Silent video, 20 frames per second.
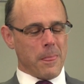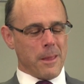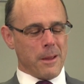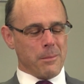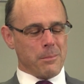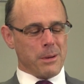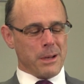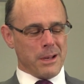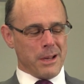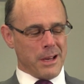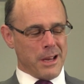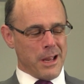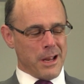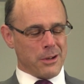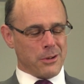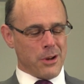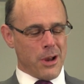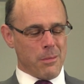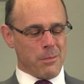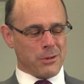but
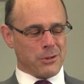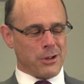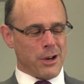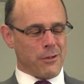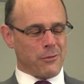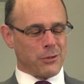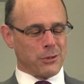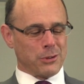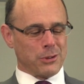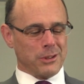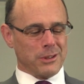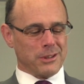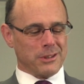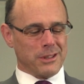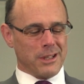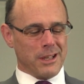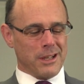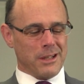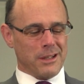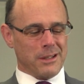again, Thomas Jefferson
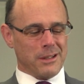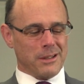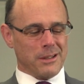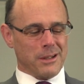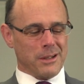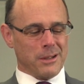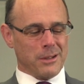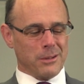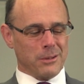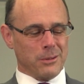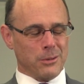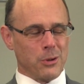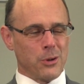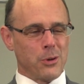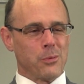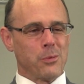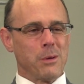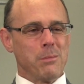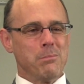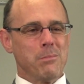said a, a,
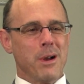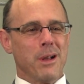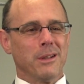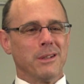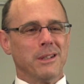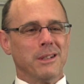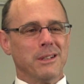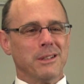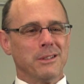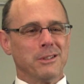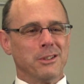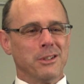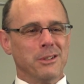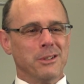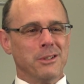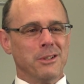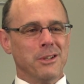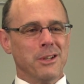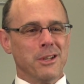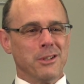little rebellion is
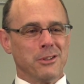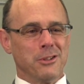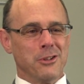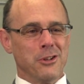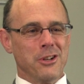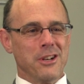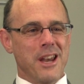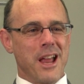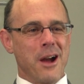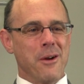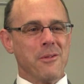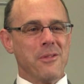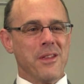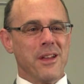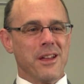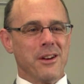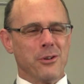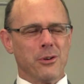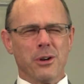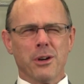is good now and
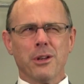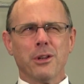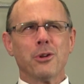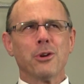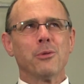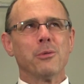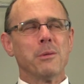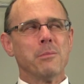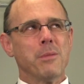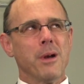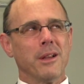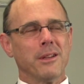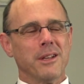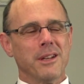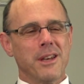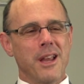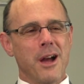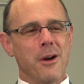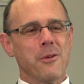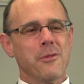then, or a little
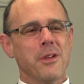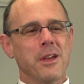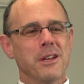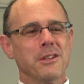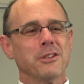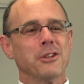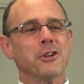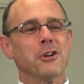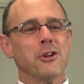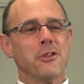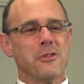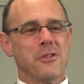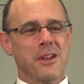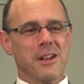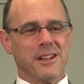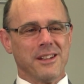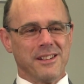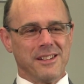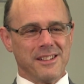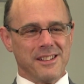rebellion now and then is a good
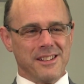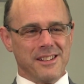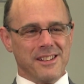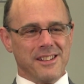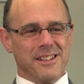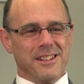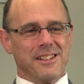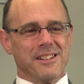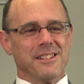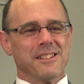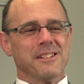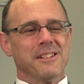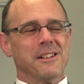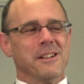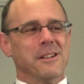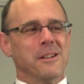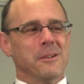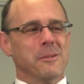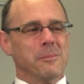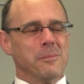thing. Right.
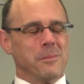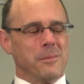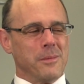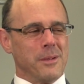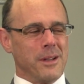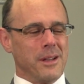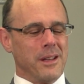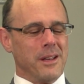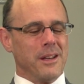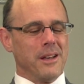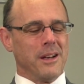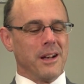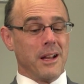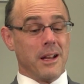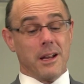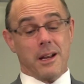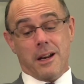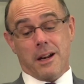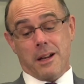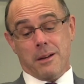Um, and, and, I
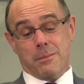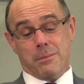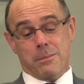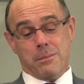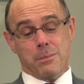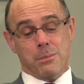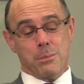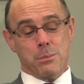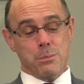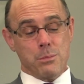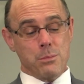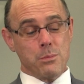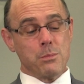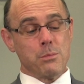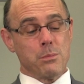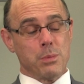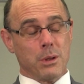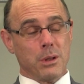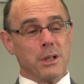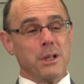and I
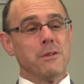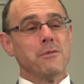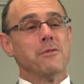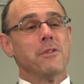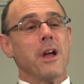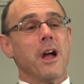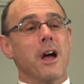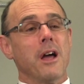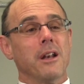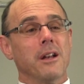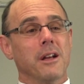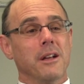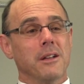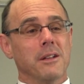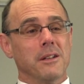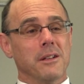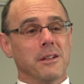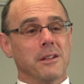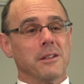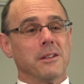believe that. I, I,
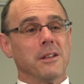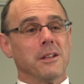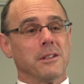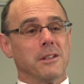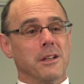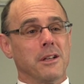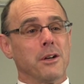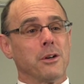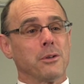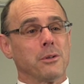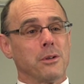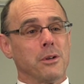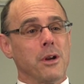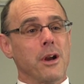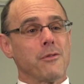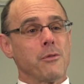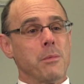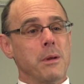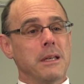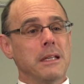think that our
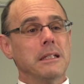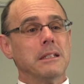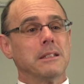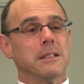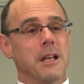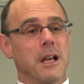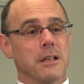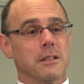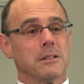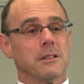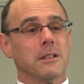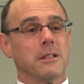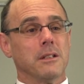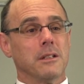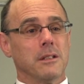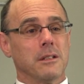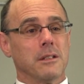government needs tested.